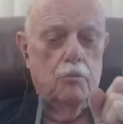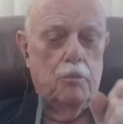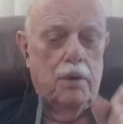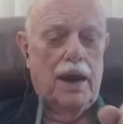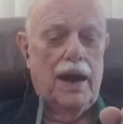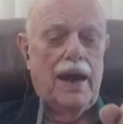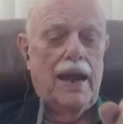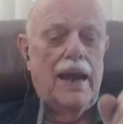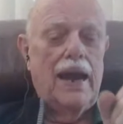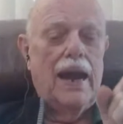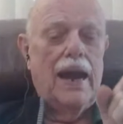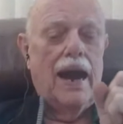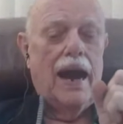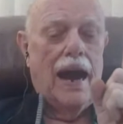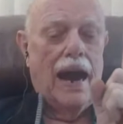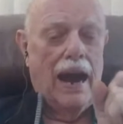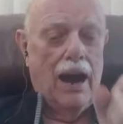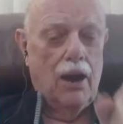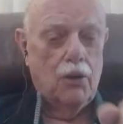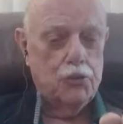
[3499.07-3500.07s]
by
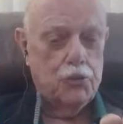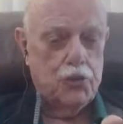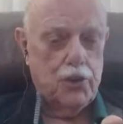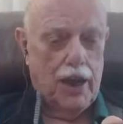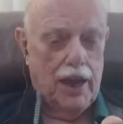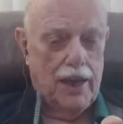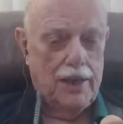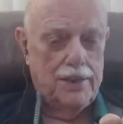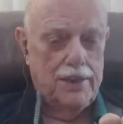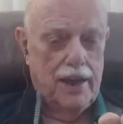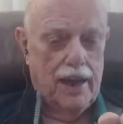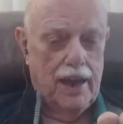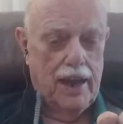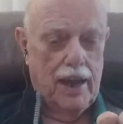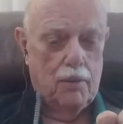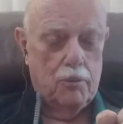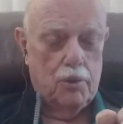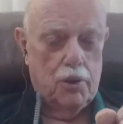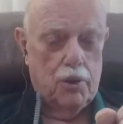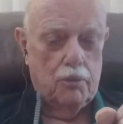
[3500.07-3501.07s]
outside
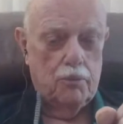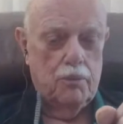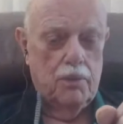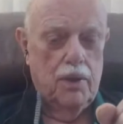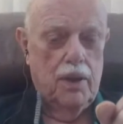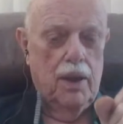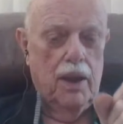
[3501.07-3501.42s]
diameter.